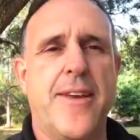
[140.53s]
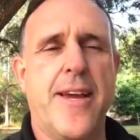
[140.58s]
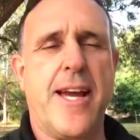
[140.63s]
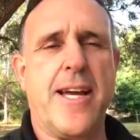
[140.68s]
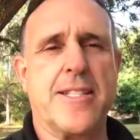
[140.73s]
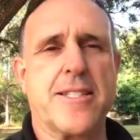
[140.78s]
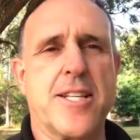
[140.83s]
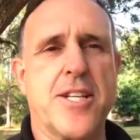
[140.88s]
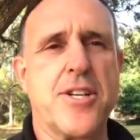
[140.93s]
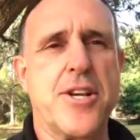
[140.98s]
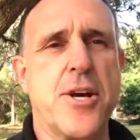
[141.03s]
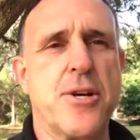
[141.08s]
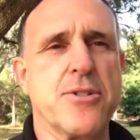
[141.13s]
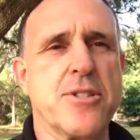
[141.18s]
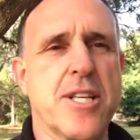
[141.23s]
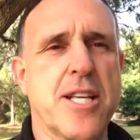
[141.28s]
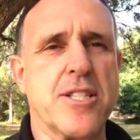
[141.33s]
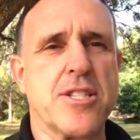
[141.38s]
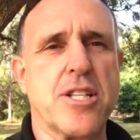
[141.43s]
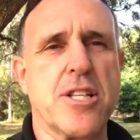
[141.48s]
As the
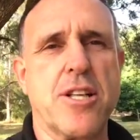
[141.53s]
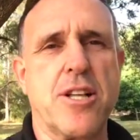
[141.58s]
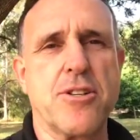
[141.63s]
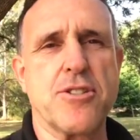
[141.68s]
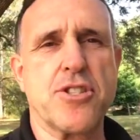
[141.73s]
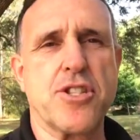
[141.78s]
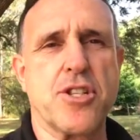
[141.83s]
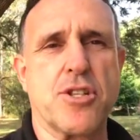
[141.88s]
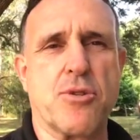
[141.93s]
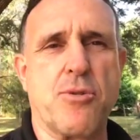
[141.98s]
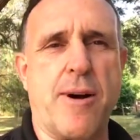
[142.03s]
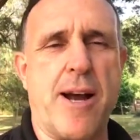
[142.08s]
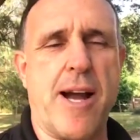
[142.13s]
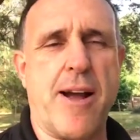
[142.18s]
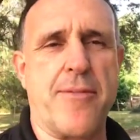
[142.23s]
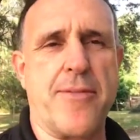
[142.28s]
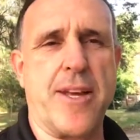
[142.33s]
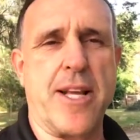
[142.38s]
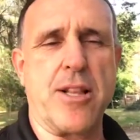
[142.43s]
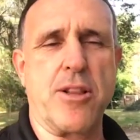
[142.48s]
nose gets close to the
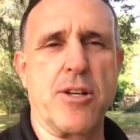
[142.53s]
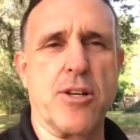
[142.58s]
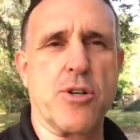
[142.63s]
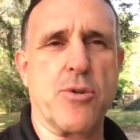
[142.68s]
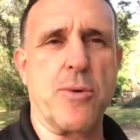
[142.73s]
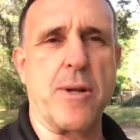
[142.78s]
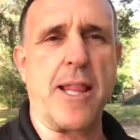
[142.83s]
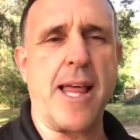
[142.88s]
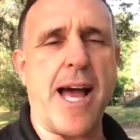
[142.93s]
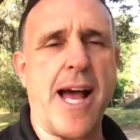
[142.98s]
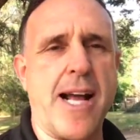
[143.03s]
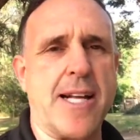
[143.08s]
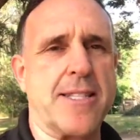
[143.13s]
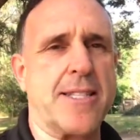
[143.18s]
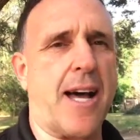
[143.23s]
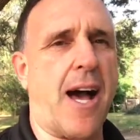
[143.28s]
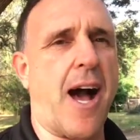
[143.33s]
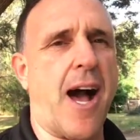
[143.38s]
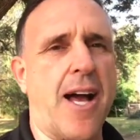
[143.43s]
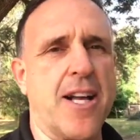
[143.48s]
ground, they look relaxed,
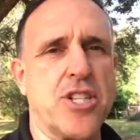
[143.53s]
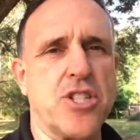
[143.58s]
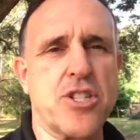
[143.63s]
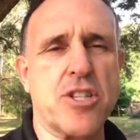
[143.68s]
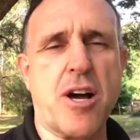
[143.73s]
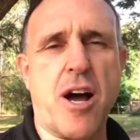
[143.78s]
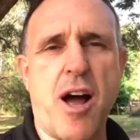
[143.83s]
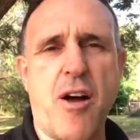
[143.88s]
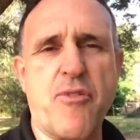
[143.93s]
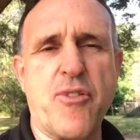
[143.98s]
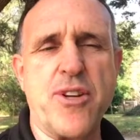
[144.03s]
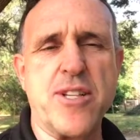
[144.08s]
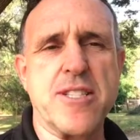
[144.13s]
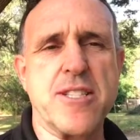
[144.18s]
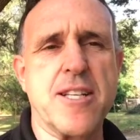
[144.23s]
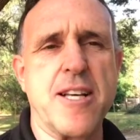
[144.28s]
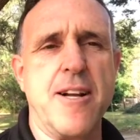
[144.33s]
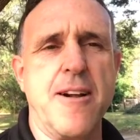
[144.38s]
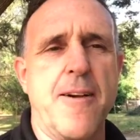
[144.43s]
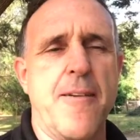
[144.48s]
the eye
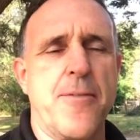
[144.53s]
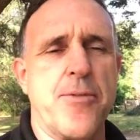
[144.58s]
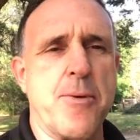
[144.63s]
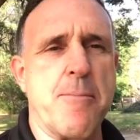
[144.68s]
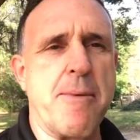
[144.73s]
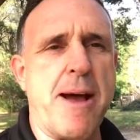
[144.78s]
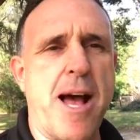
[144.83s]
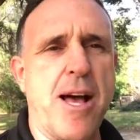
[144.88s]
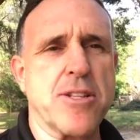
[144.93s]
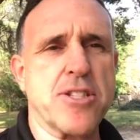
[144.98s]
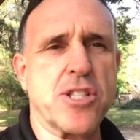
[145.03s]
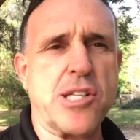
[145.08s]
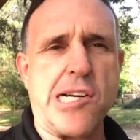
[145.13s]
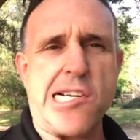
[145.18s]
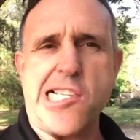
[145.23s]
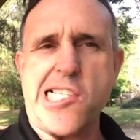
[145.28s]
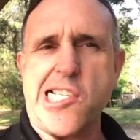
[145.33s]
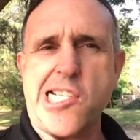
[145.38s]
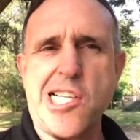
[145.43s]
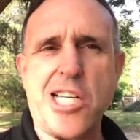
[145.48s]
softens, the mouth
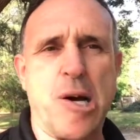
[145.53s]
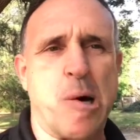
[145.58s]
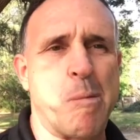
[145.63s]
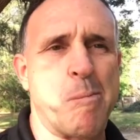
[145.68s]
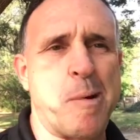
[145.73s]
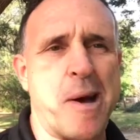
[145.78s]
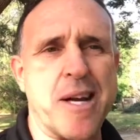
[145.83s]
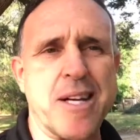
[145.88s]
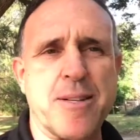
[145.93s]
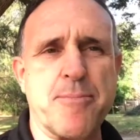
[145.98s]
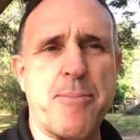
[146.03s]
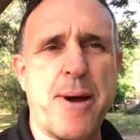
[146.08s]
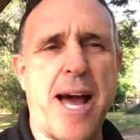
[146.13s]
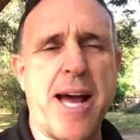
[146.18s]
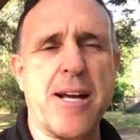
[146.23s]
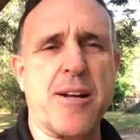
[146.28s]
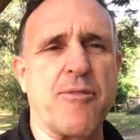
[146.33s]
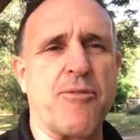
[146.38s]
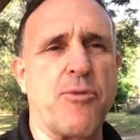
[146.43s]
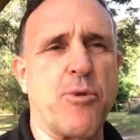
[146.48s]
starts to go
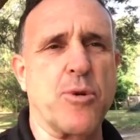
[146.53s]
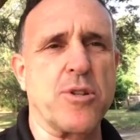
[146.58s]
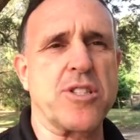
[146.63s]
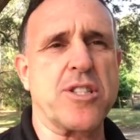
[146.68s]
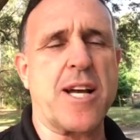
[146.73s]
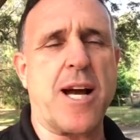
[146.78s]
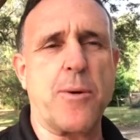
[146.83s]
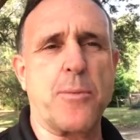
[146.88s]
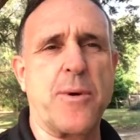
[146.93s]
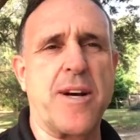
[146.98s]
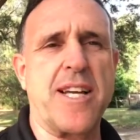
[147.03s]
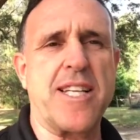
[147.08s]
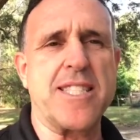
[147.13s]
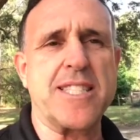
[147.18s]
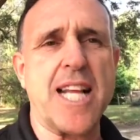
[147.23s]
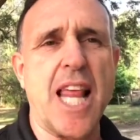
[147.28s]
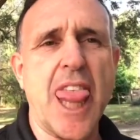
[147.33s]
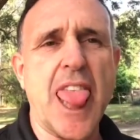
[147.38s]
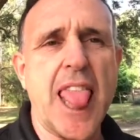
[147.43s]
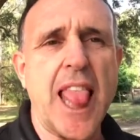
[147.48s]
back and forth sideways,